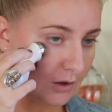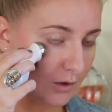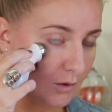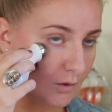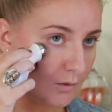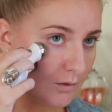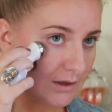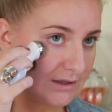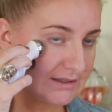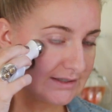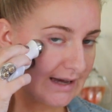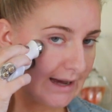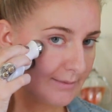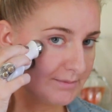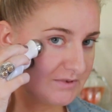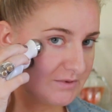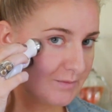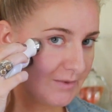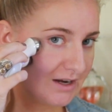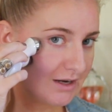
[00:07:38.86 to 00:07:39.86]
Ooh, it
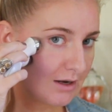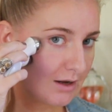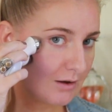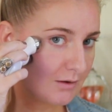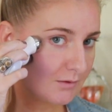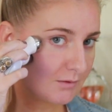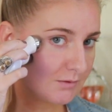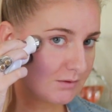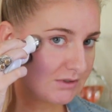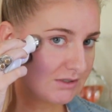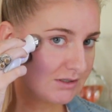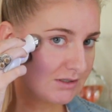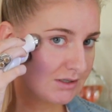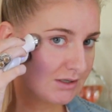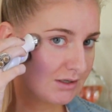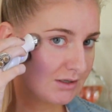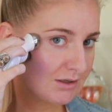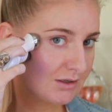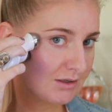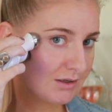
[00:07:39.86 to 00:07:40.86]
tapped my nose,
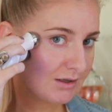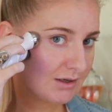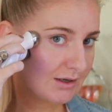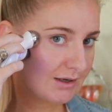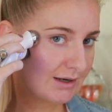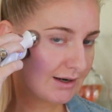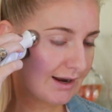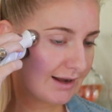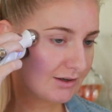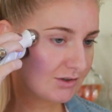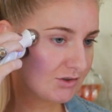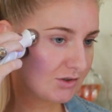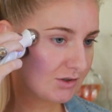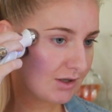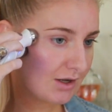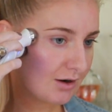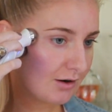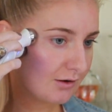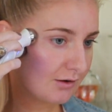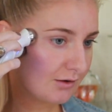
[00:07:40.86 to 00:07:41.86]
and it
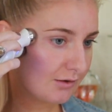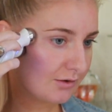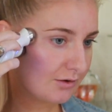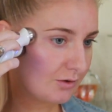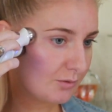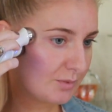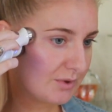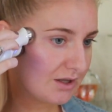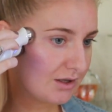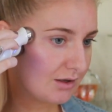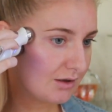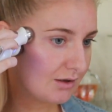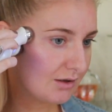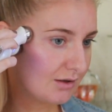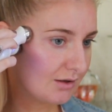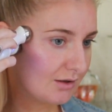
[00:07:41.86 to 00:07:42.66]
actually hurt a little bit.